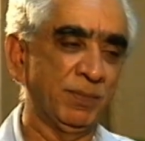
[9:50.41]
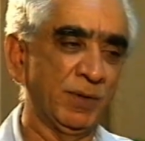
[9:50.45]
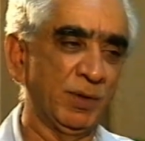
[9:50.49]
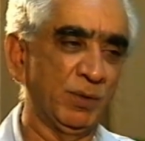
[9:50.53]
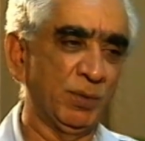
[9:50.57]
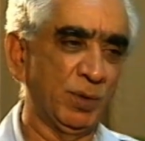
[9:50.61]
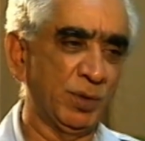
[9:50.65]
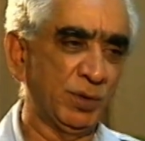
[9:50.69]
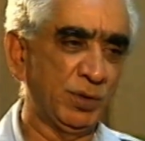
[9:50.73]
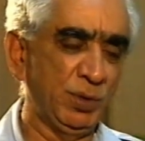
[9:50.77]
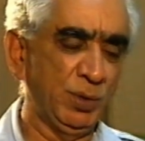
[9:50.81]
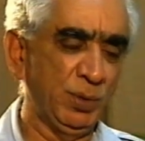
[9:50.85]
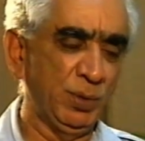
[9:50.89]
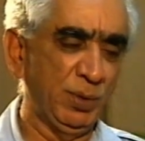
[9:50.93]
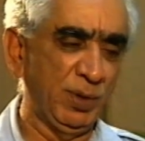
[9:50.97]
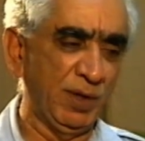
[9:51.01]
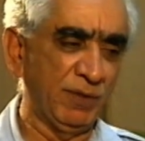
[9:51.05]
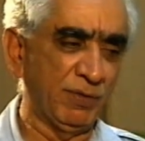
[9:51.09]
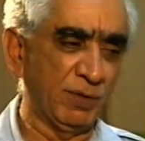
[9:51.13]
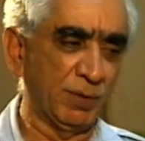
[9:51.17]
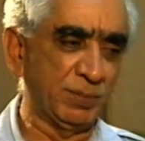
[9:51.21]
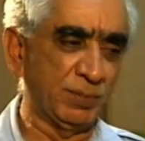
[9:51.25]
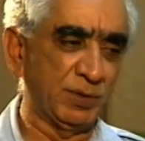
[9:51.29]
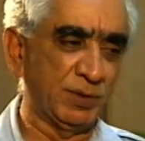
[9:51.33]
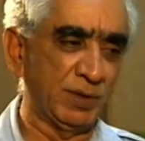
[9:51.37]
What you
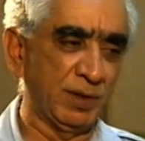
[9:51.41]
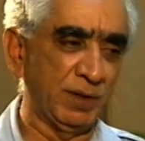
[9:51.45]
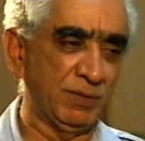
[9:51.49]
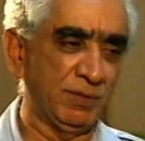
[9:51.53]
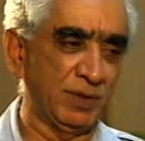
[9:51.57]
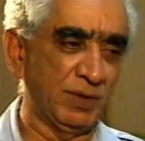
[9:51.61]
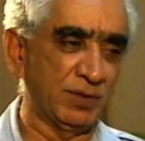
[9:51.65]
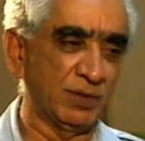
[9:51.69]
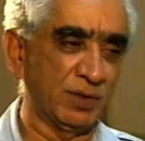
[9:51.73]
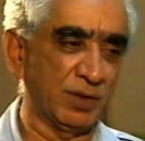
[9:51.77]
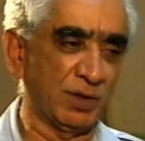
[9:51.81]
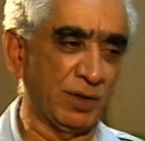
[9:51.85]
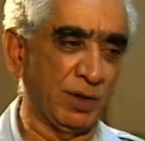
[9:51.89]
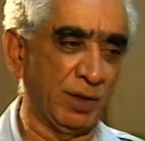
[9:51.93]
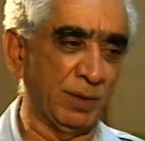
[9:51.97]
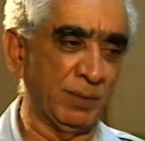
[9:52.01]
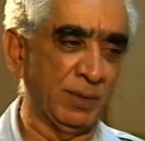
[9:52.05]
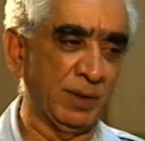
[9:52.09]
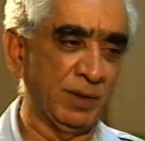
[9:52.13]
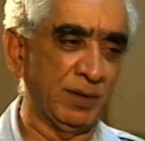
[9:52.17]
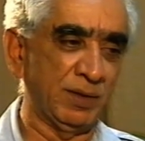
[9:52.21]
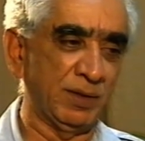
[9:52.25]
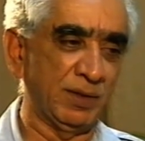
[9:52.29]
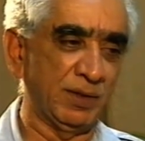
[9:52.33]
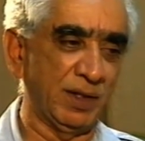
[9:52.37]
have observed is a
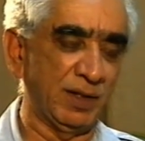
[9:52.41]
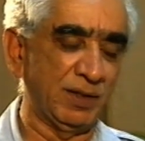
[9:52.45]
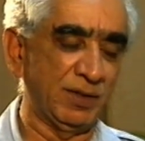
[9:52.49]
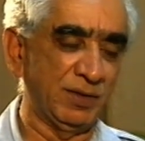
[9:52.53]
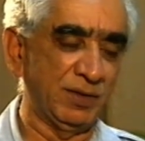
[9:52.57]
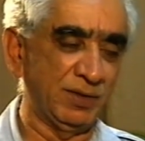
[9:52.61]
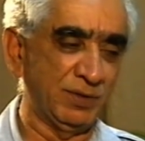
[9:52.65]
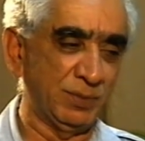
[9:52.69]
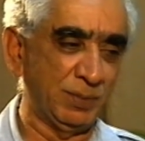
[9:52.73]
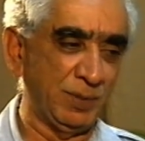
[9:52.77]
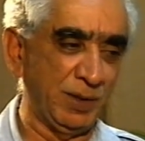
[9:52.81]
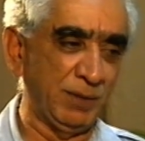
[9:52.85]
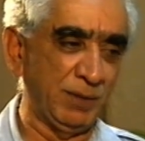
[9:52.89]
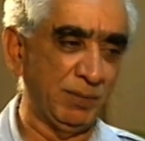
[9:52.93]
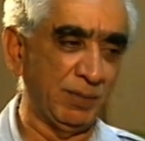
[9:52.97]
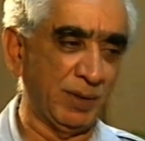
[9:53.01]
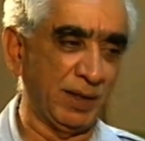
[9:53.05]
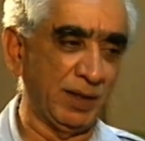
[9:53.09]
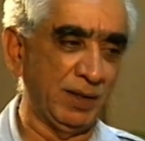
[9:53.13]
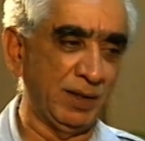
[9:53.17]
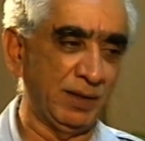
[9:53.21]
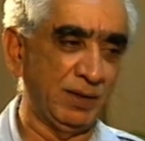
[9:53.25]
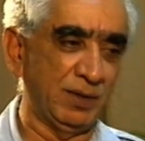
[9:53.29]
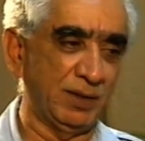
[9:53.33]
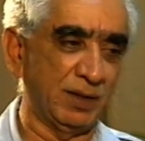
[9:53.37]
comment that is being
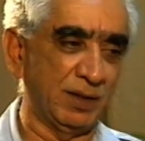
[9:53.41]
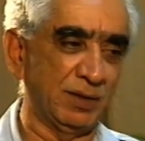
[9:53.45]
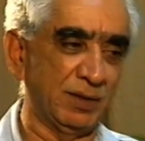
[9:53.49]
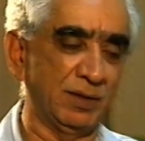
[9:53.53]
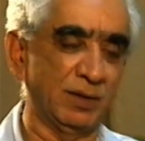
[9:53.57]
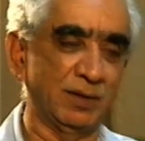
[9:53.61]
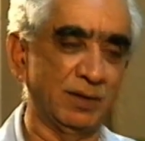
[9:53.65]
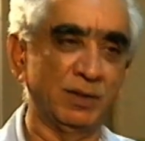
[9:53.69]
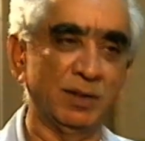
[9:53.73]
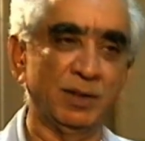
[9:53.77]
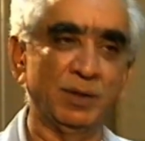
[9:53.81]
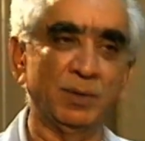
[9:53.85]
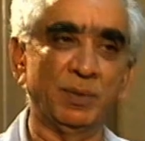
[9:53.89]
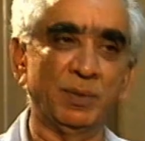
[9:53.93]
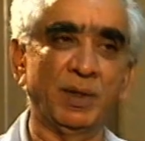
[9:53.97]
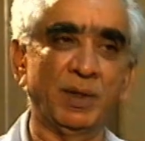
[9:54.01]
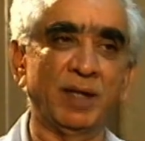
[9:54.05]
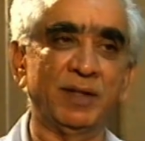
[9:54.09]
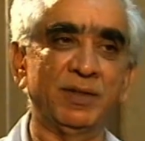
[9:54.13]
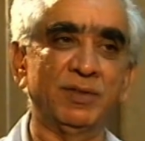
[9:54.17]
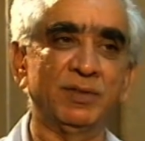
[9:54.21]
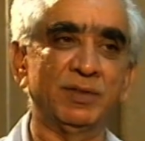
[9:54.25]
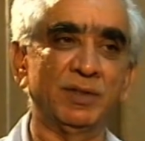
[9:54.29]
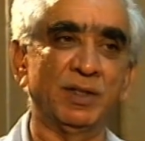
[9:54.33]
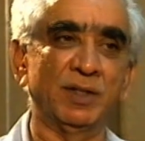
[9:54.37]
made in the
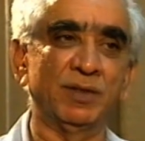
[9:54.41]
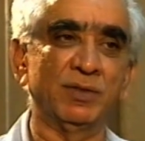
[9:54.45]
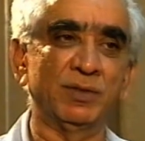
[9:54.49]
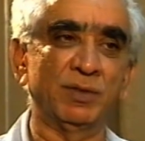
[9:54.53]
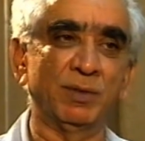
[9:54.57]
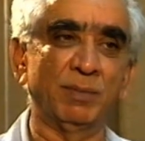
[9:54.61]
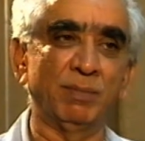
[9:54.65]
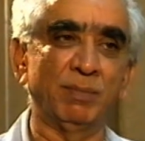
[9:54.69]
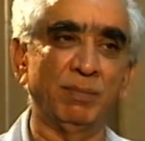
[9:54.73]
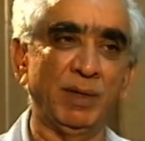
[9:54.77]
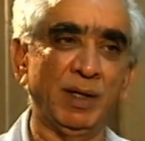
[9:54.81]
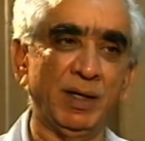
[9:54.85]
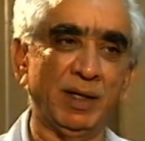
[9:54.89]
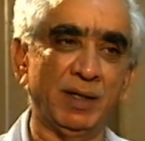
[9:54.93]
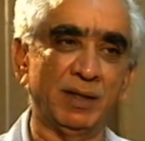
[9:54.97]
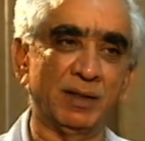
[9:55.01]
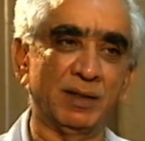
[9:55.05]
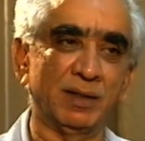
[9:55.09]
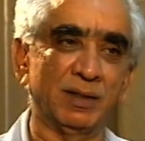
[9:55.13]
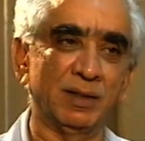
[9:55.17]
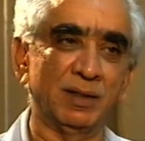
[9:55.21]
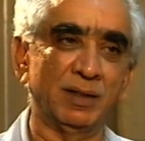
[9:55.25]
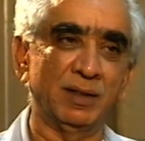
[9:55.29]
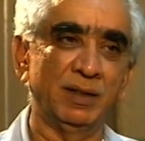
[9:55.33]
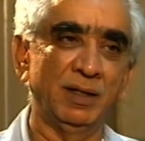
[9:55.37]
United States of
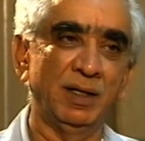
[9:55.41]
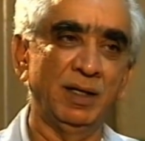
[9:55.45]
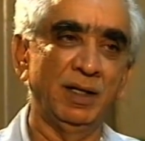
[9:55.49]
America.